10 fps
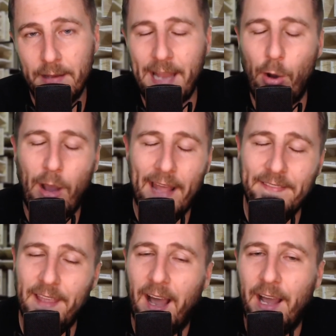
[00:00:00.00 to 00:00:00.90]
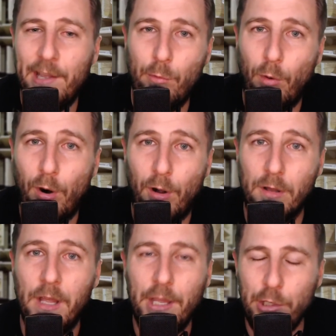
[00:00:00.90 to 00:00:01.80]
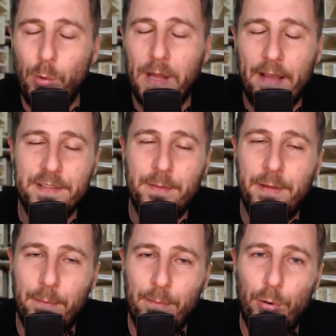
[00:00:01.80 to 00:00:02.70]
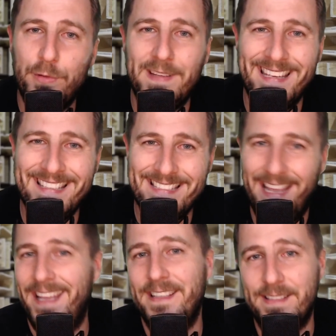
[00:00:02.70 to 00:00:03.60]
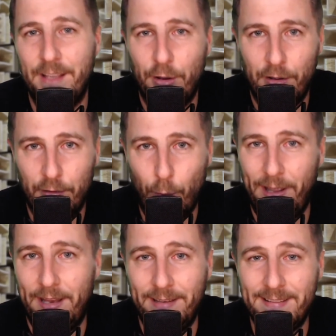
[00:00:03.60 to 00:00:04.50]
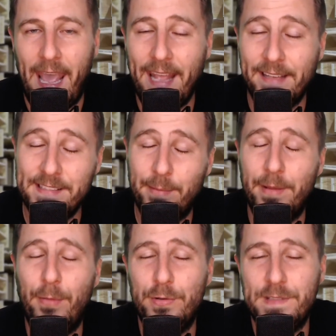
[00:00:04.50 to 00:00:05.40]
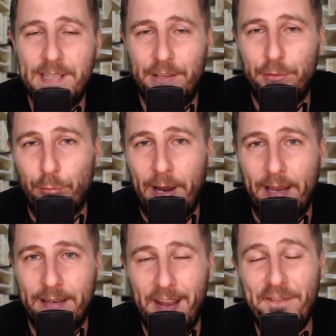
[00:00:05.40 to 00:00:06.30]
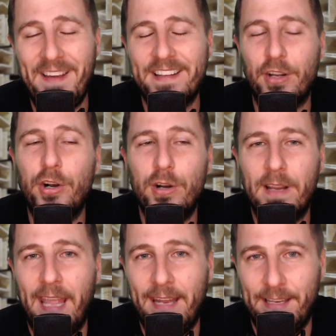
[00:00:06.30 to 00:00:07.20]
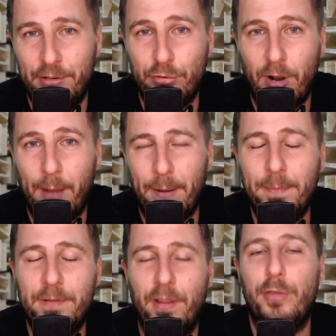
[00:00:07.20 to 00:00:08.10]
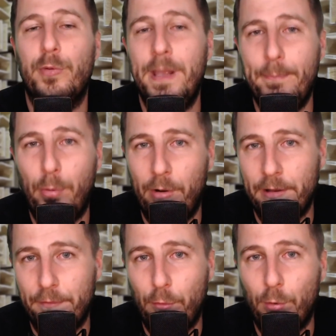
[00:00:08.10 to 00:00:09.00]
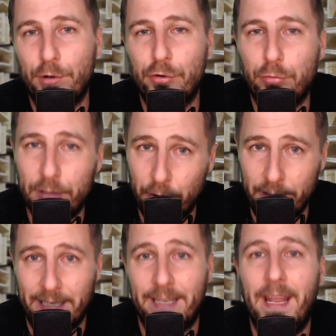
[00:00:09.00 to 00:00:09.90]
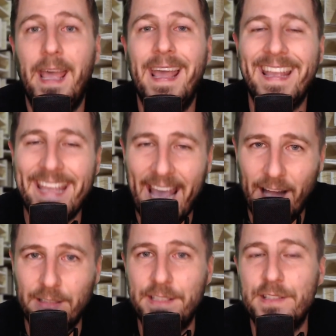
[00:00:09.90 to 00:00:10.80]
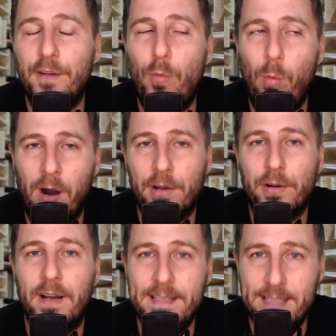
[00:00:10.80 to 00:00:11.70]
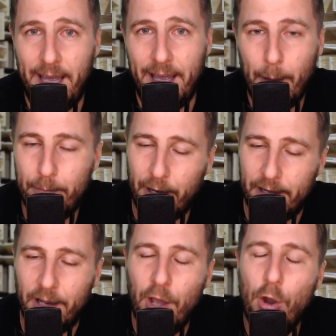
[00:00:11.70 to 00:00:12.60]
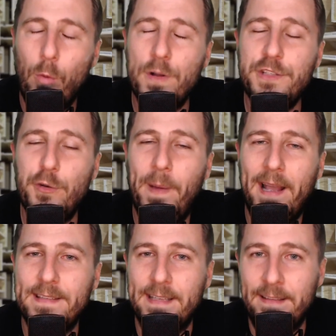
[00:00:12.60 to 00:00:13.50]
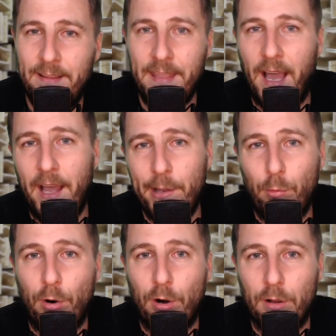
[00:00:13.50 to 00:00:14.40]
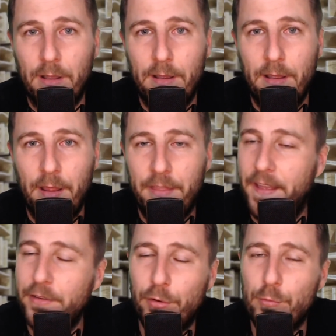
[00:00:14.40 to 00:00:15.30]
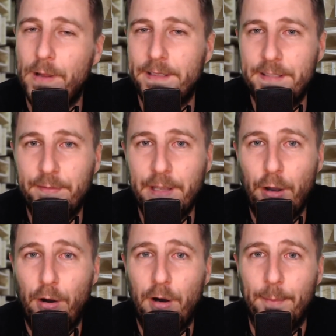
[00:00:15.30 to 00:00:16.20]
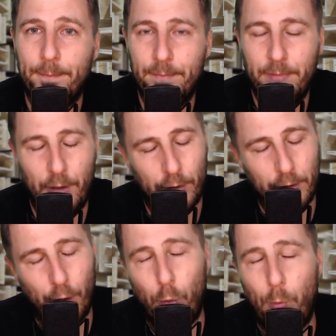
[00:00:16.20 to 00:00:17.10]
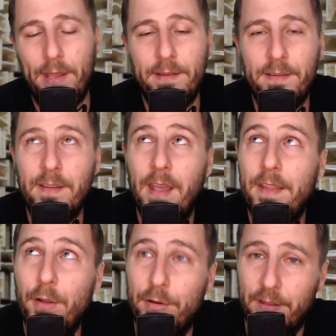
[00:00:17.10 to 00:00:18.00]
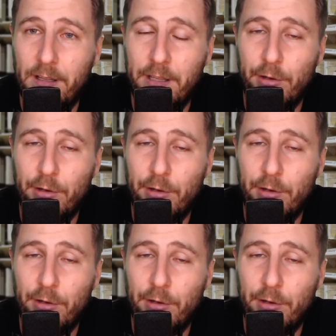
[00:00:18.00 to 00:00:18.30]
Now, at the eye wall, you will have some of the most intense winds and some of the most intense rain. In fact, a hurricane can drop up to 3.4 trillion gallons of water a day. But once you pass into the eye wall, things are relatively calm. There are low winds, there is a clear